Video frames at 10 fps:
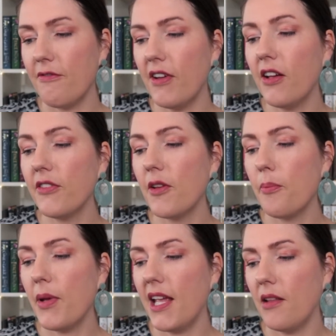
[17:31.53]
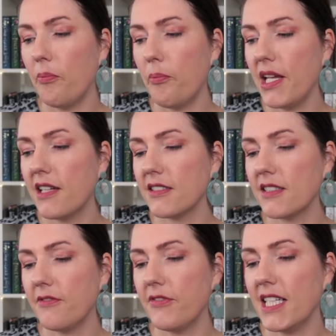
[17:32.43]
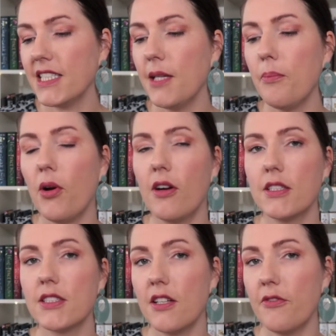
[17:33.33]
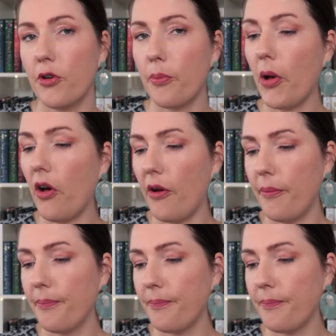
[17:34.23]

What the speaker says: felt the pin pierce the fleshy parts of her palm.